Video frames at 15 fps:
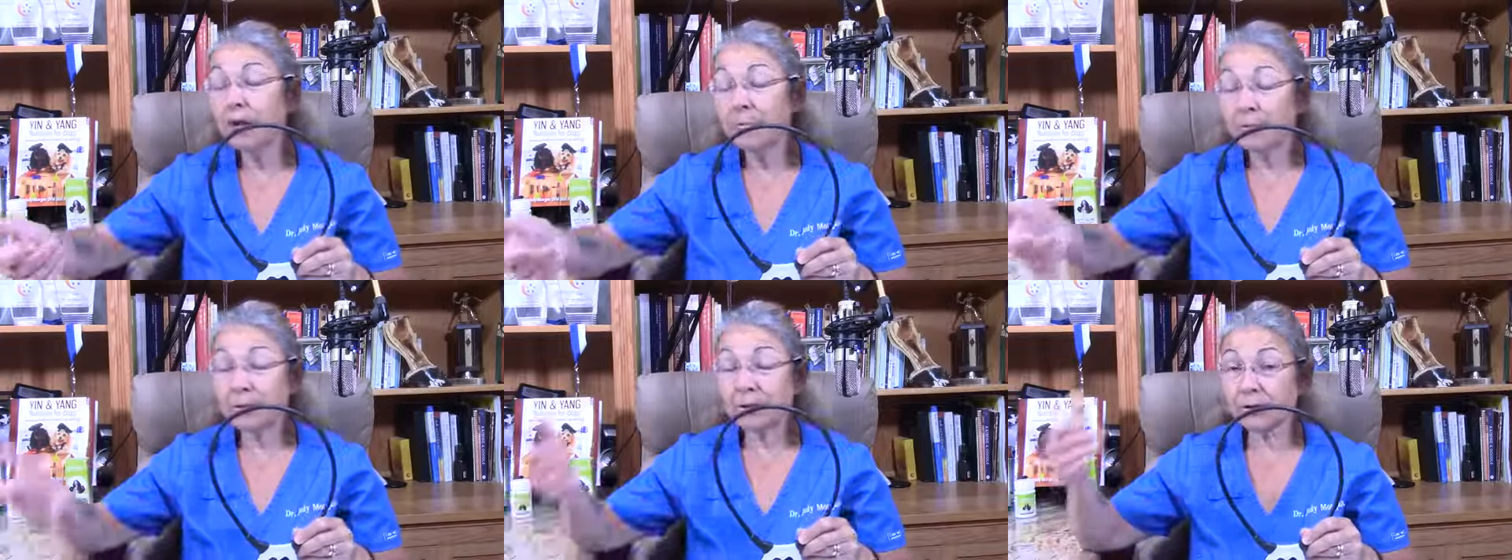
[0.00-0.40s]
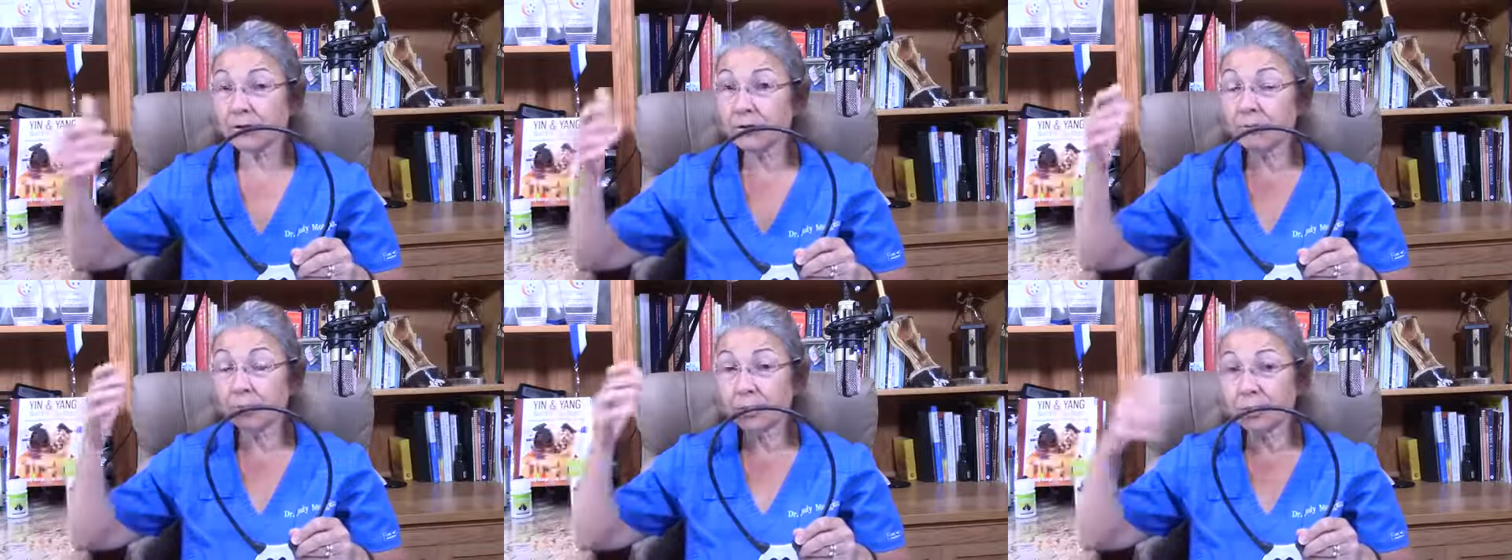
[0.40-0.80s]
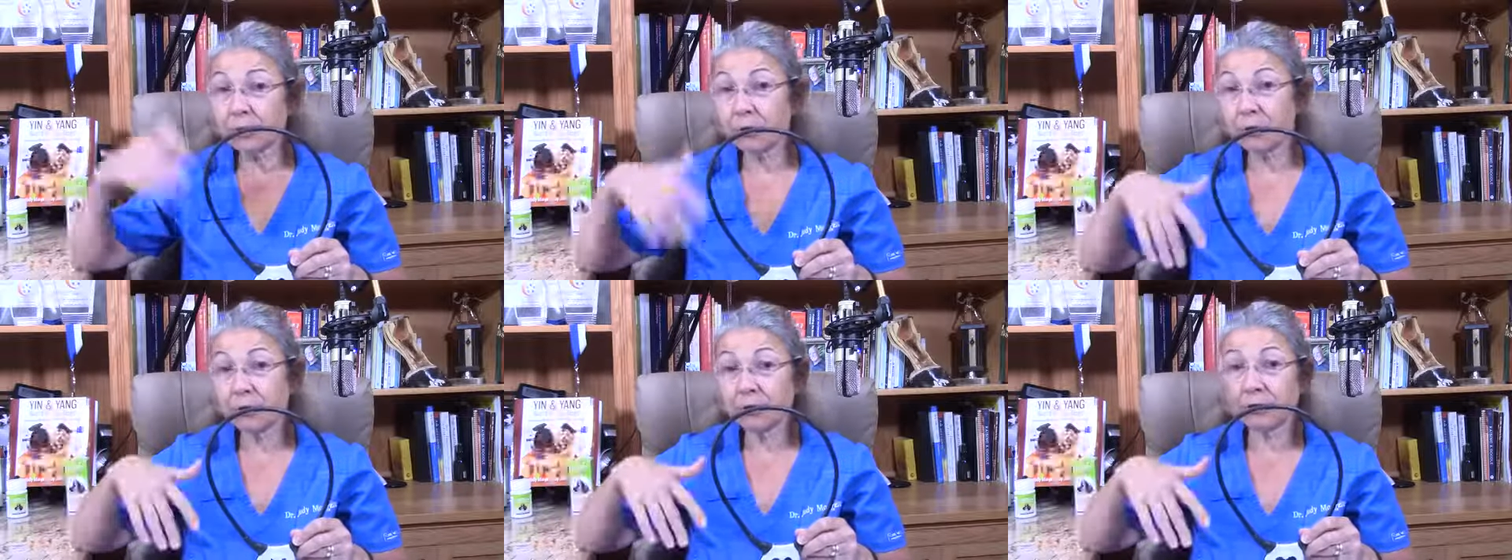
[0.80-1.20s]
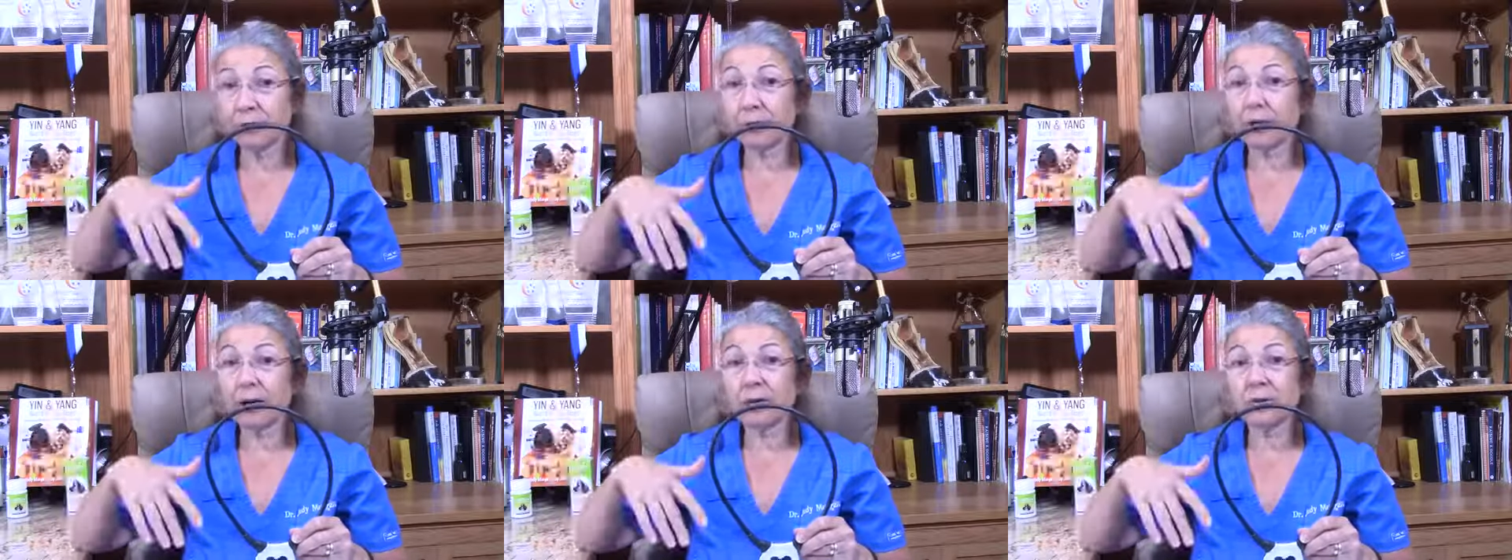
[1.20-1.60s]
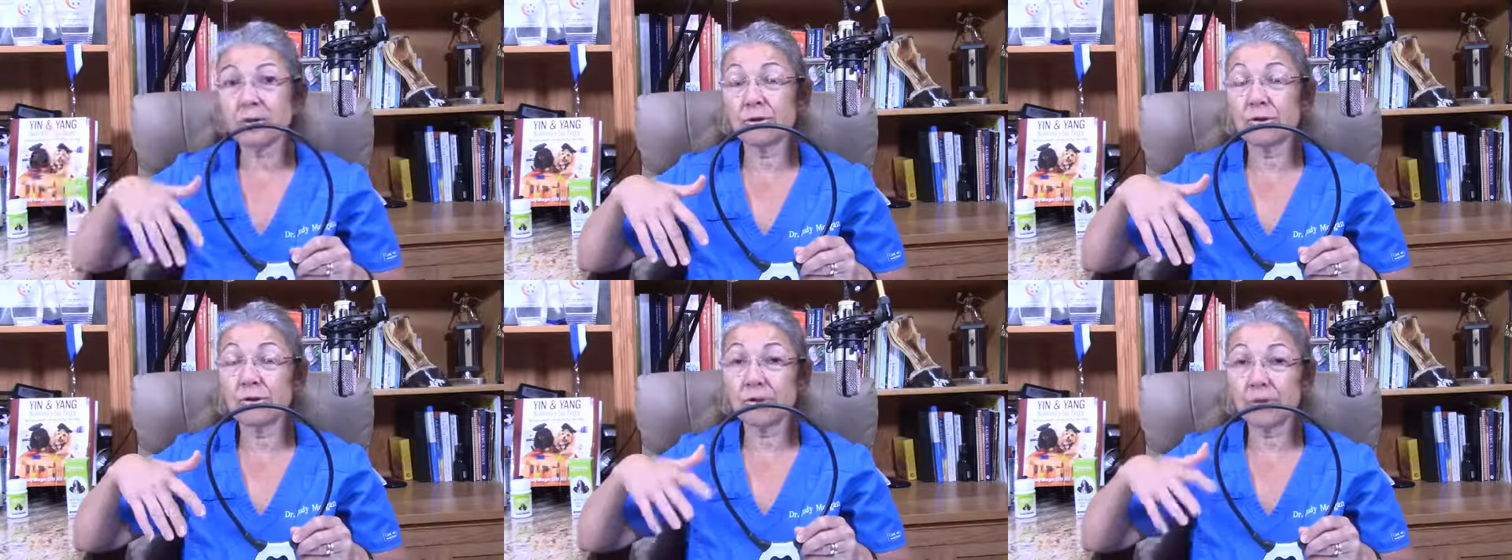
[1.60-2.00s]
But it's also really good for
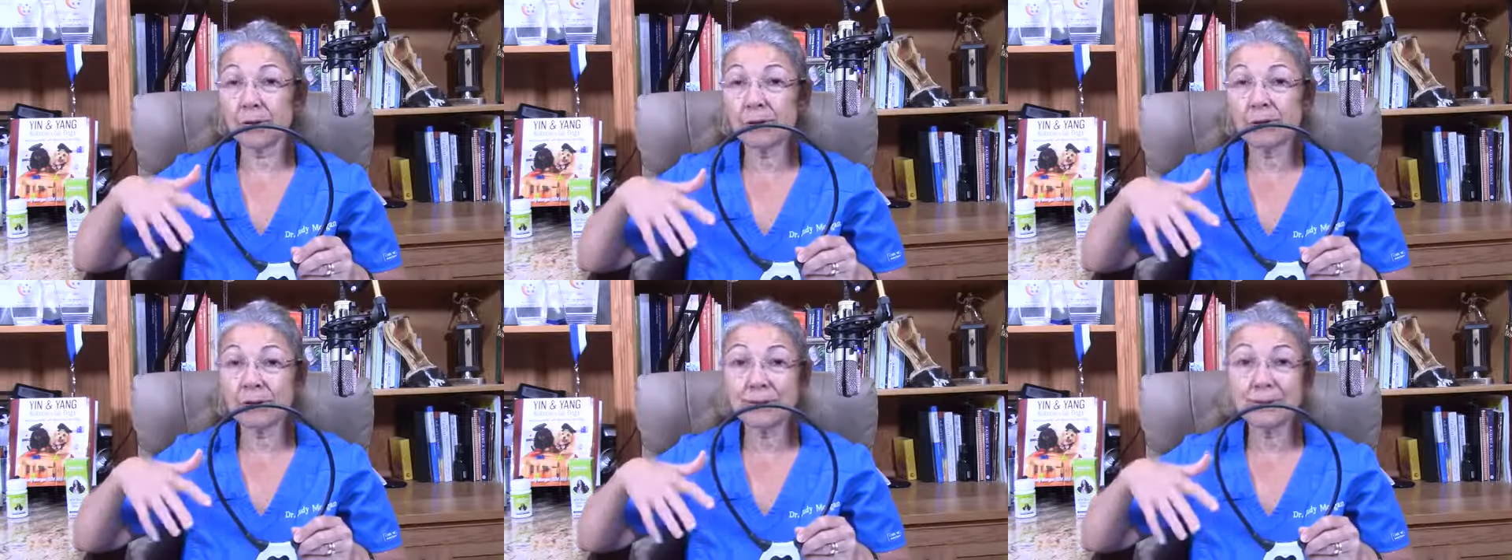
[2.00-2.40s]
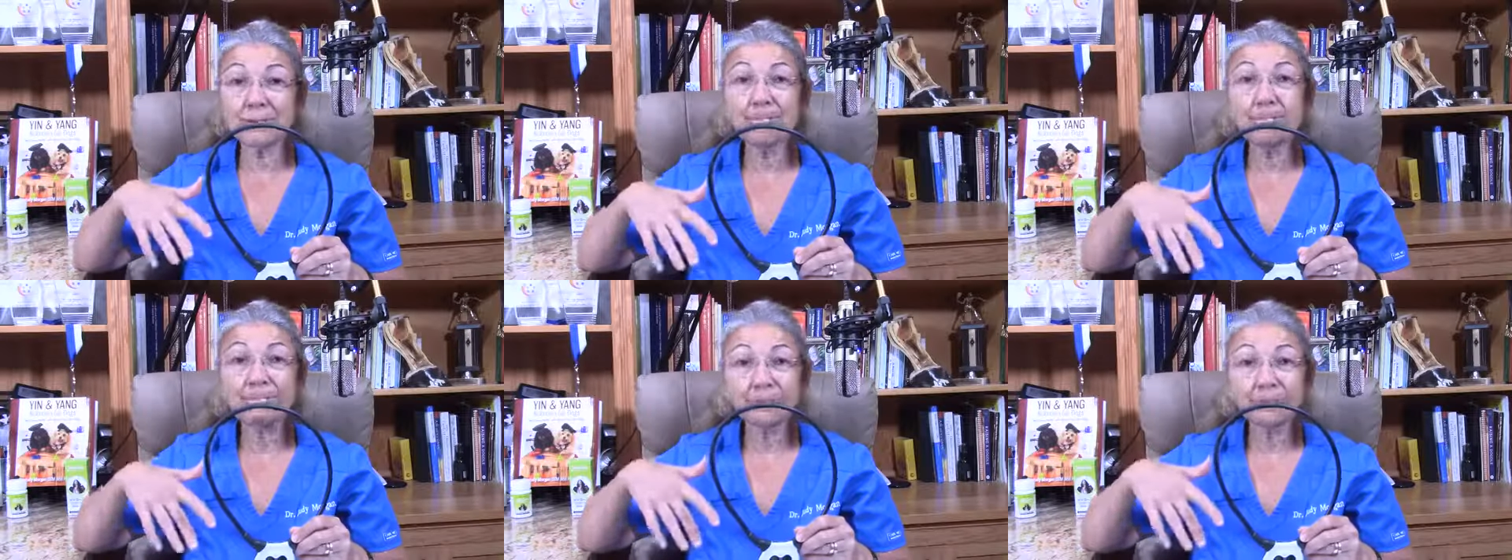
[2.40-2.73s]
osteoarthritis